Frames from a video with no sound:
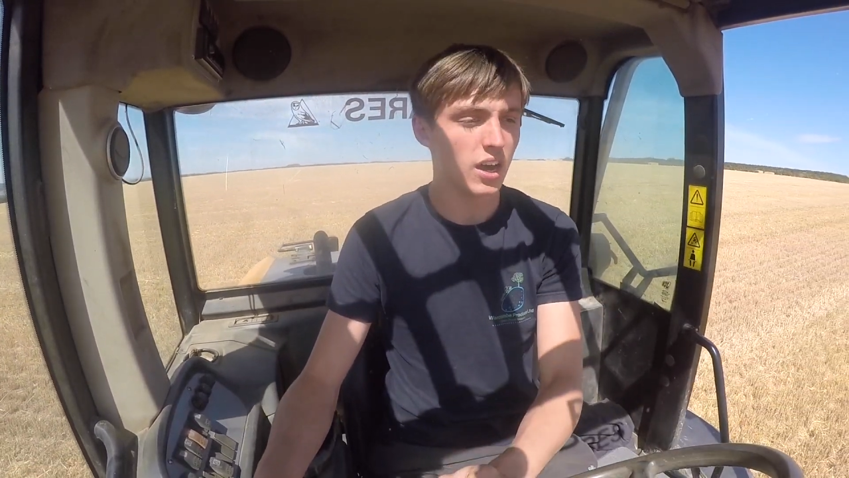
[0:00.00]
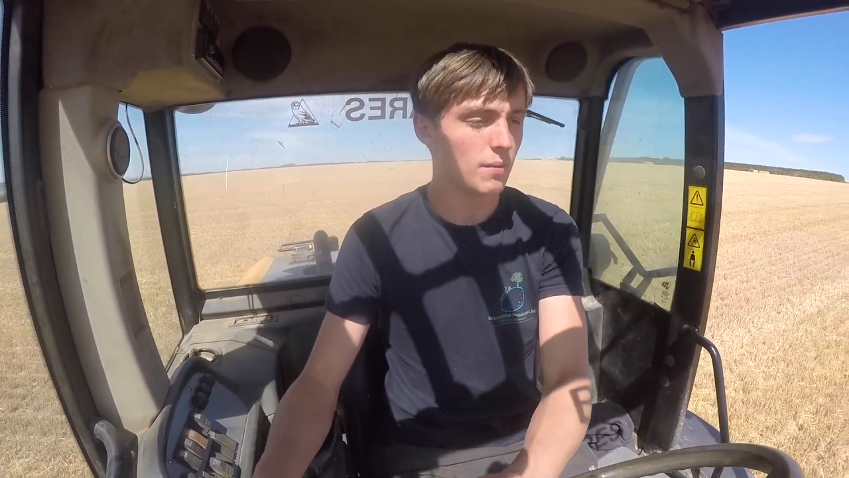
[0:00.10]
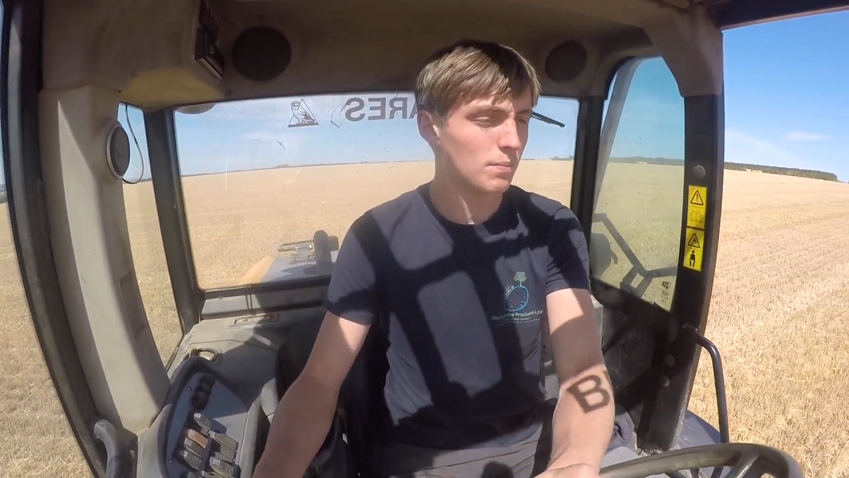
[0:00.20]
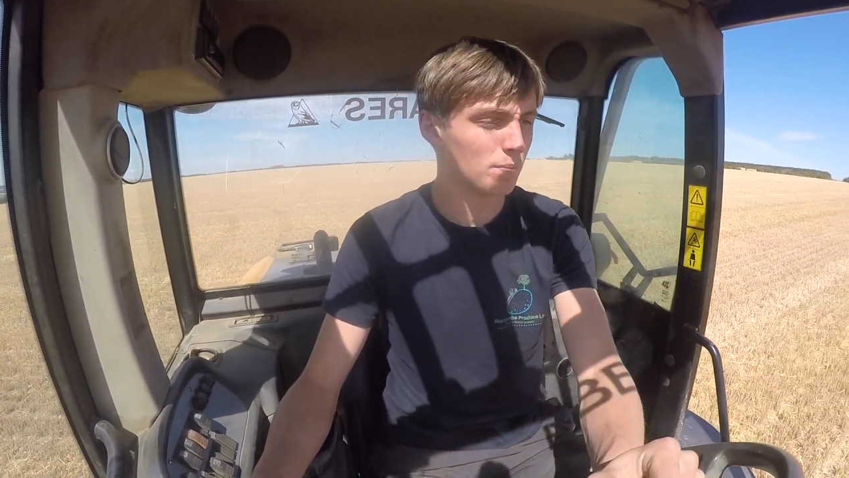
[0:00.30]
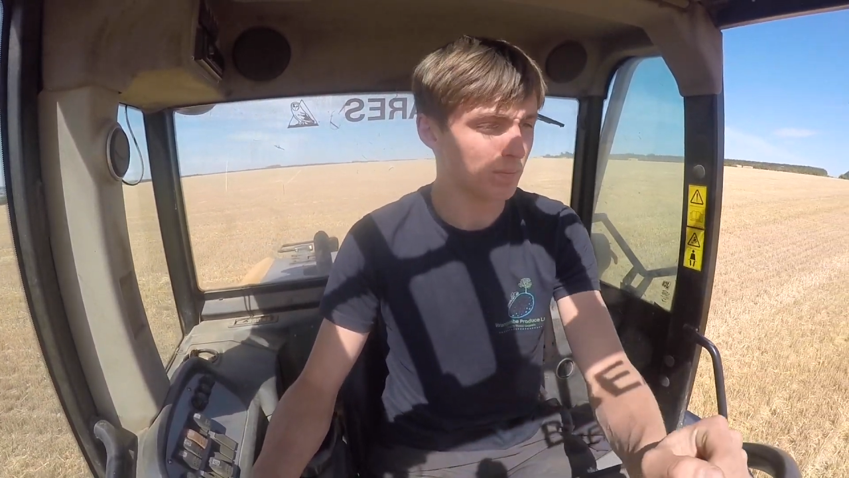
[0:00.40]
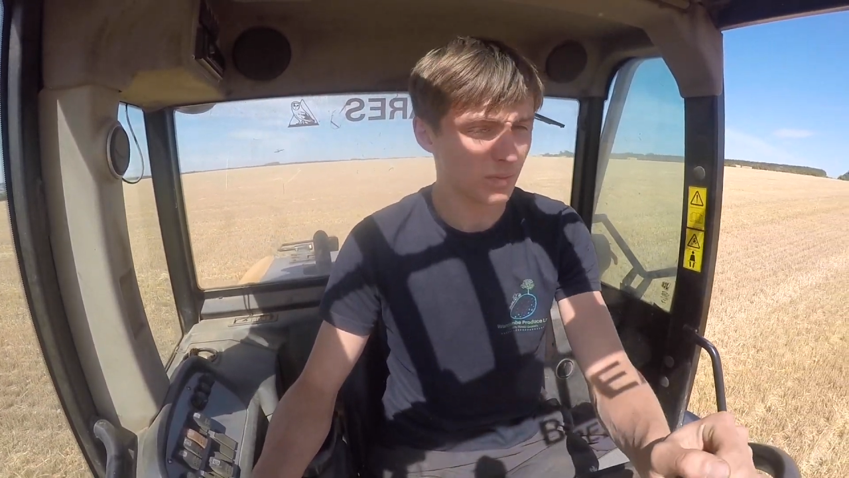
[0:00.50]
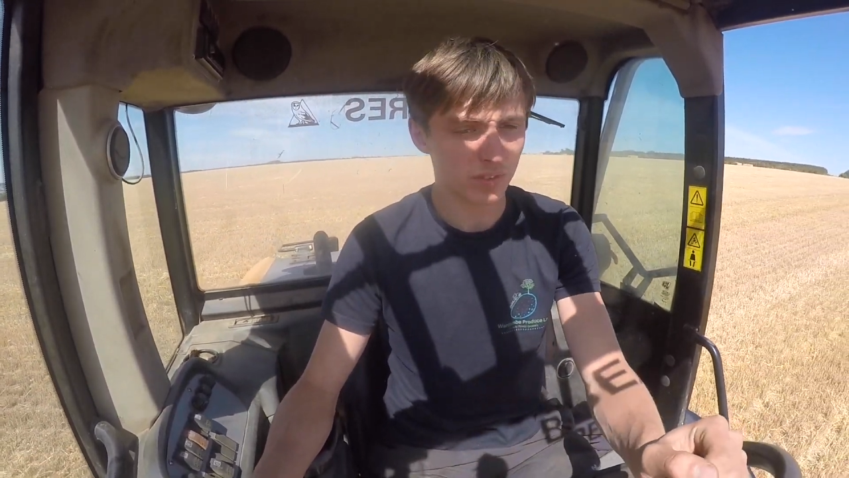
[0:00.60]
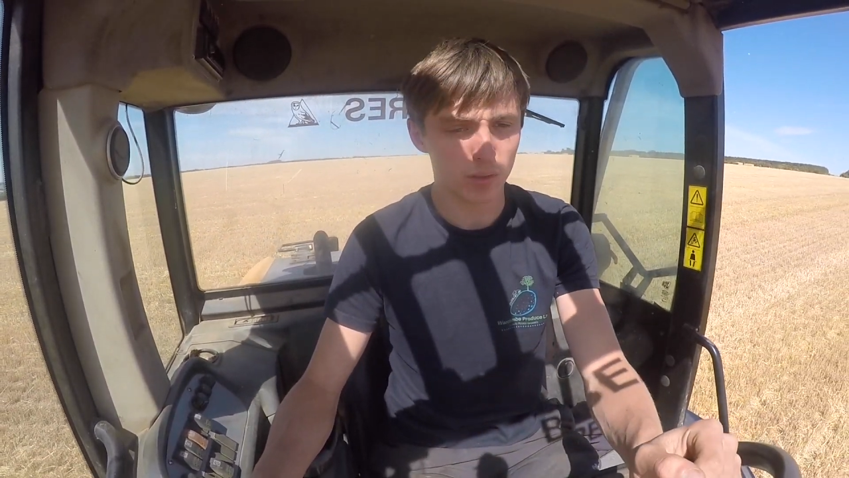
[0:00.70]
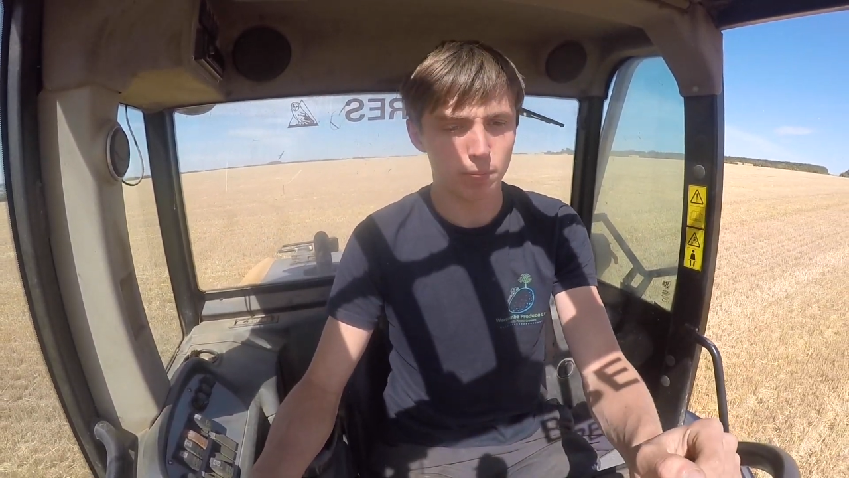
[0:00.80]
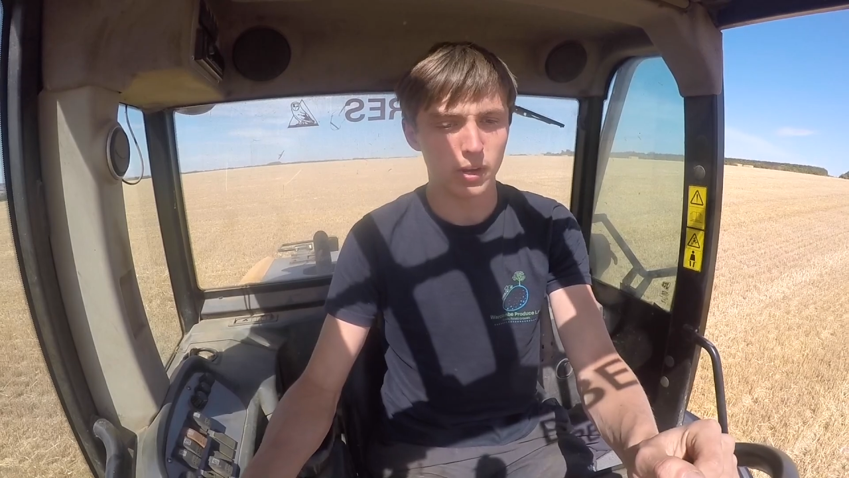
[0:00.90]
up
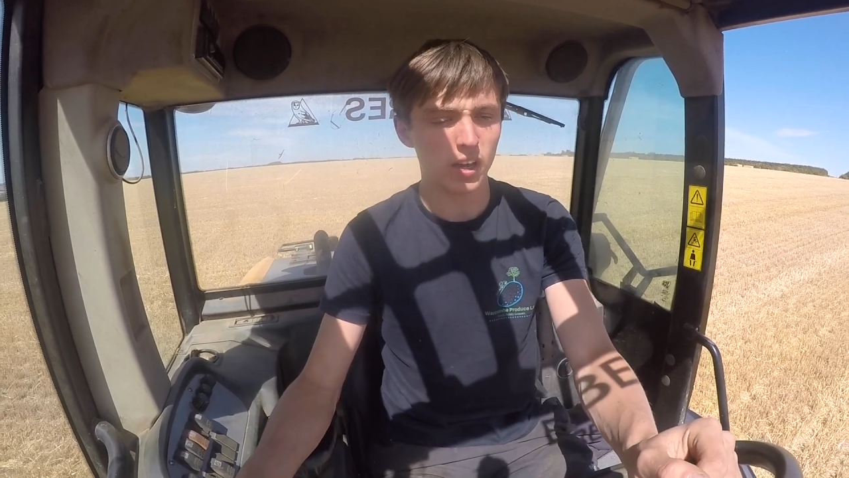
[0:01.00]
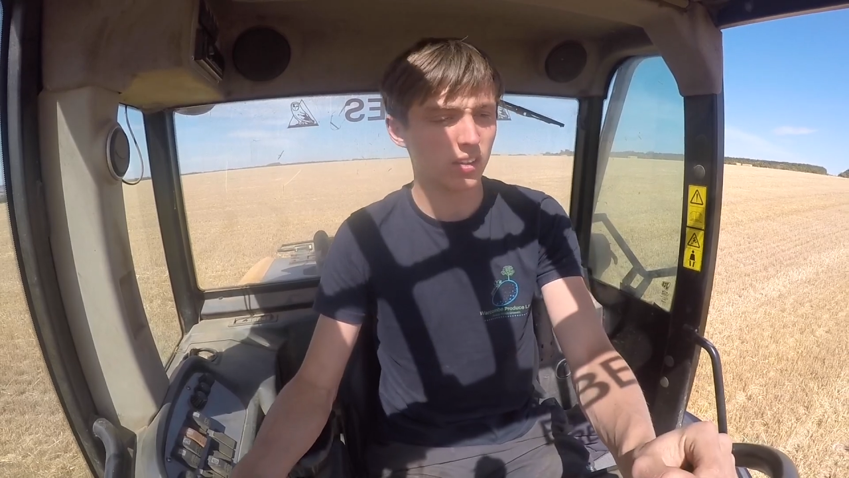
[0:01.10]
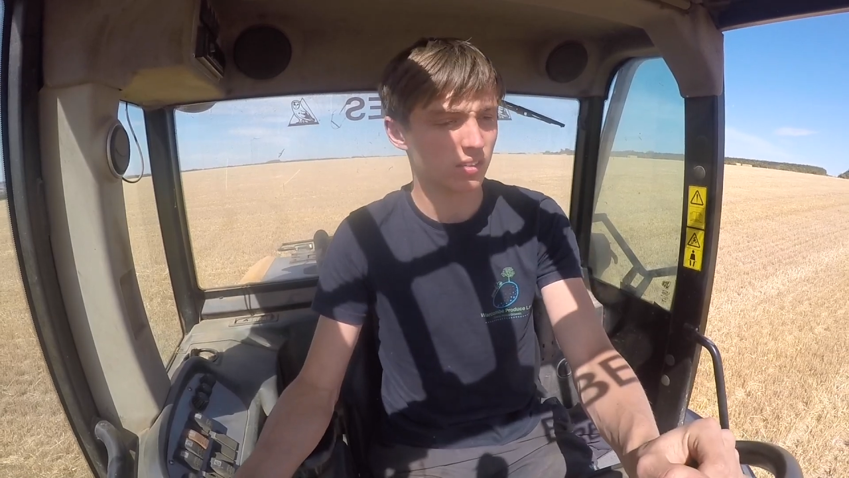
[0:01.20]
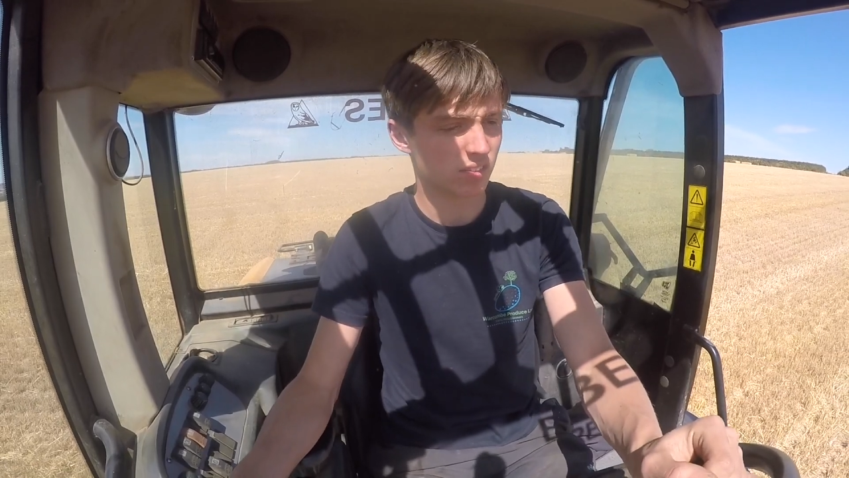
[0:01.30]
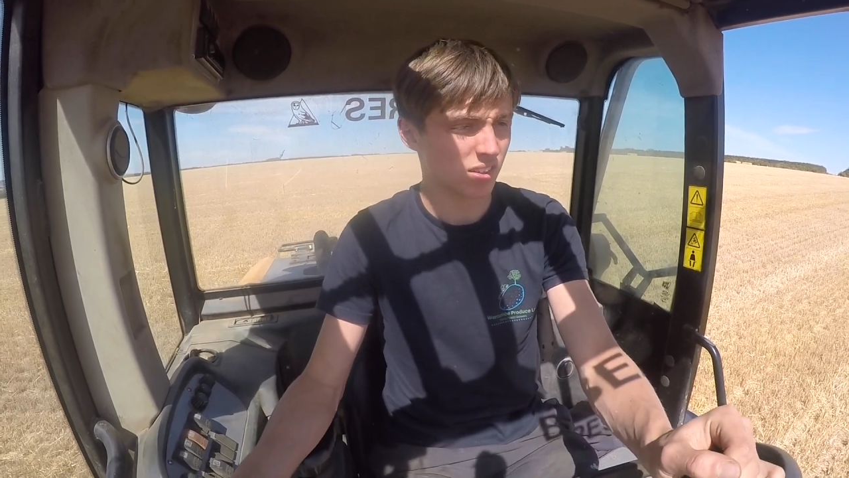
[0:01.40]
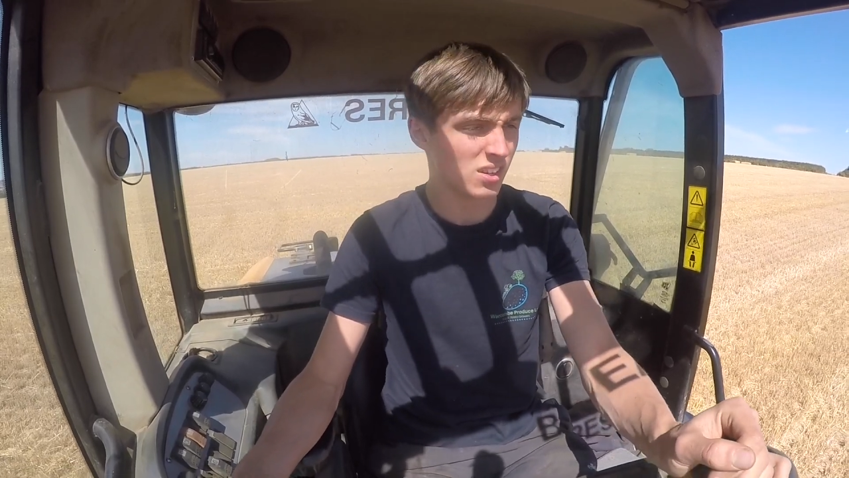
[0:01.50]
for the bullocks.